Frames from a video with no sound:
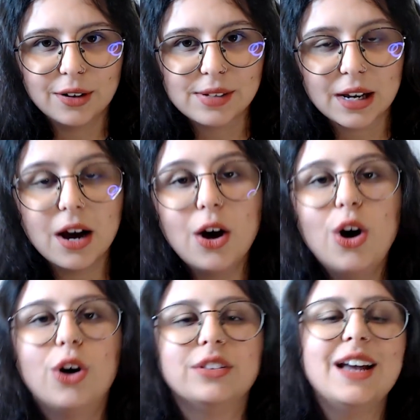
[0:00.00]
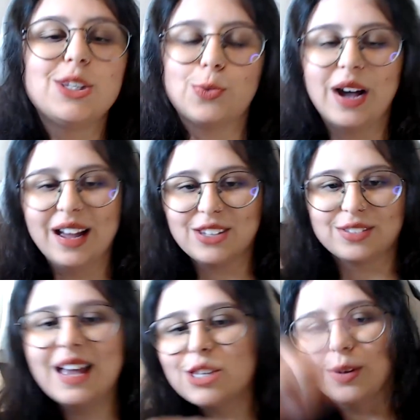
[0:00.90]
And I was like, oh, that's why. So
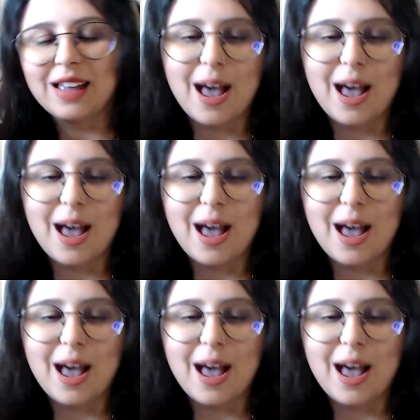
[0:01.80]
that's what